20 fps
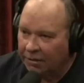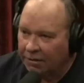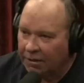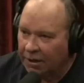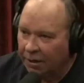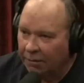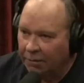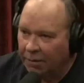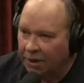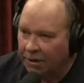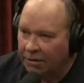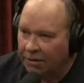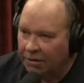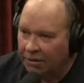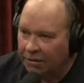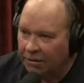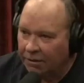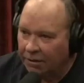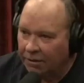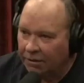step bison
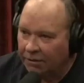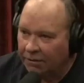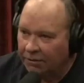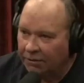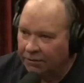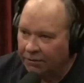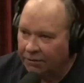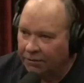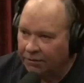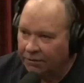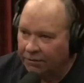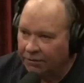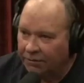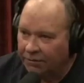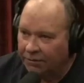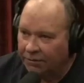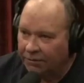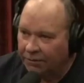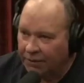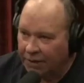skull.
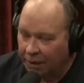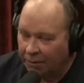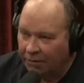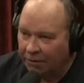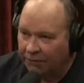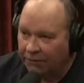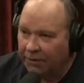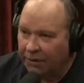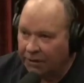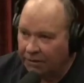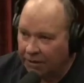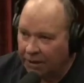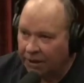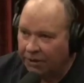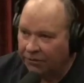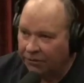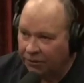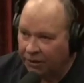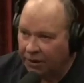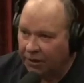I'm gonna fix that
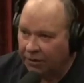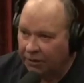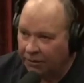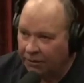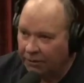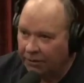shit.